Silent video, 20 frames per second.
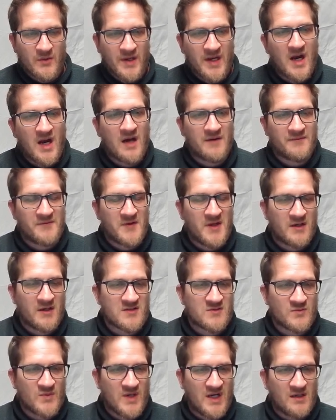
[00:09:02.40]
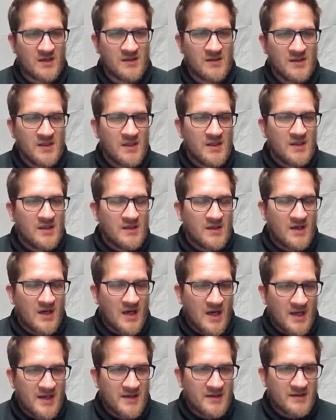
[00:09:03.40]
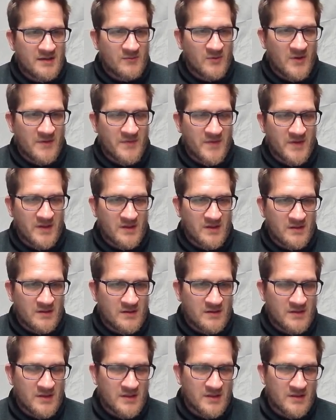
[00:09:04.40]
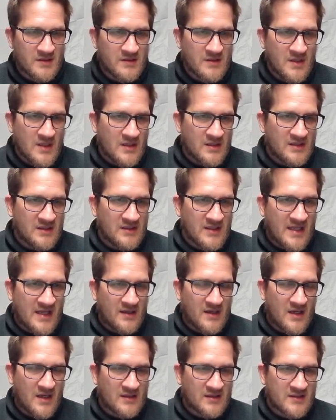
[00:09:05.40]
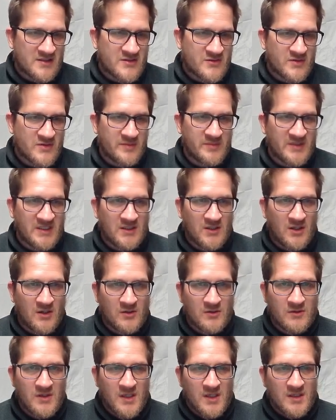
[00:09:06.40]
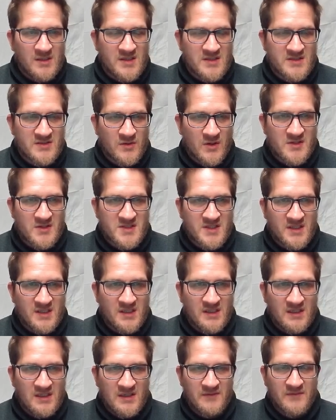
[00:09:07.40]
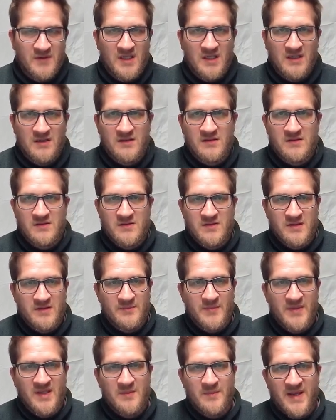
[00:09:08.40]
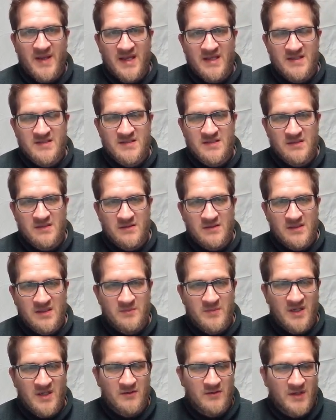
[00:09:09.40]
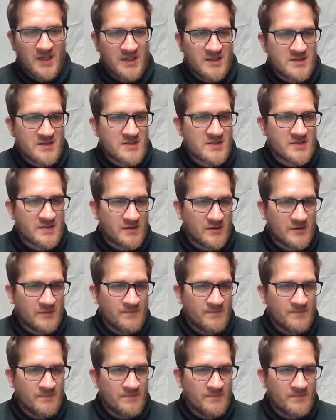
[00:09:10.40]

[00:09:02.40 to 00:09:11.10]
off here as well, on with the the uh, extremely low distortion, even into the mid bass and, and mid range. So.